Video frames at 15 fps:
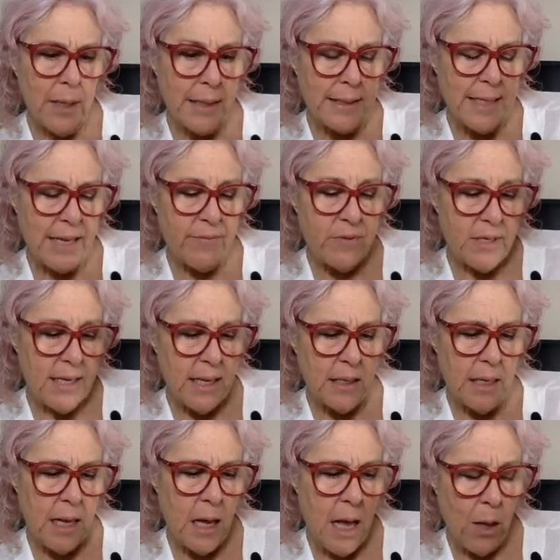Day of the Dead,
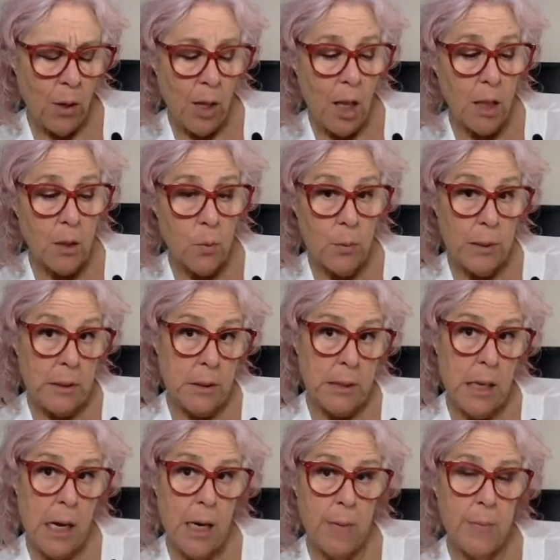Halloween
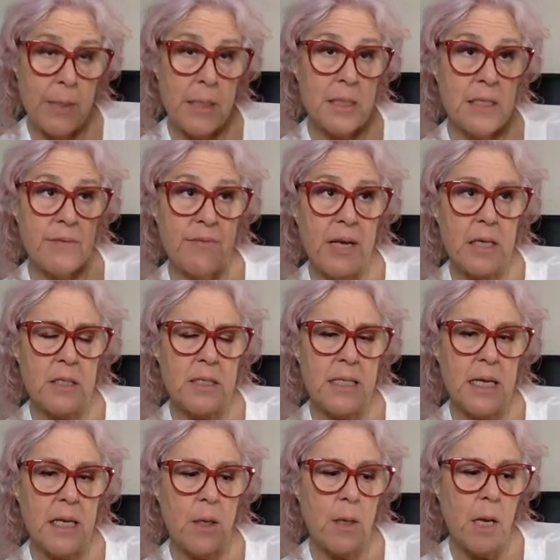time because it's
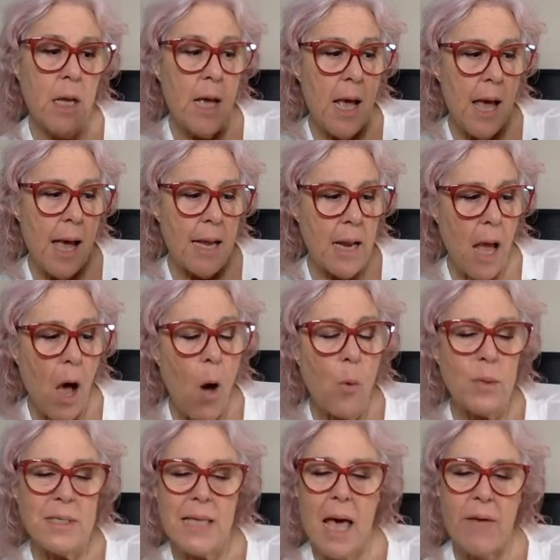then. And I
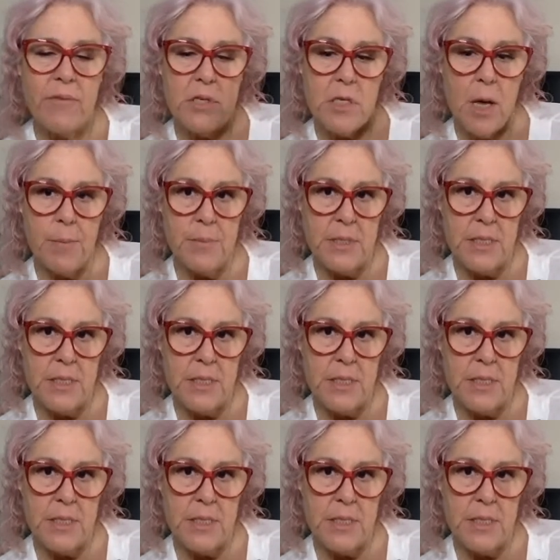always have a double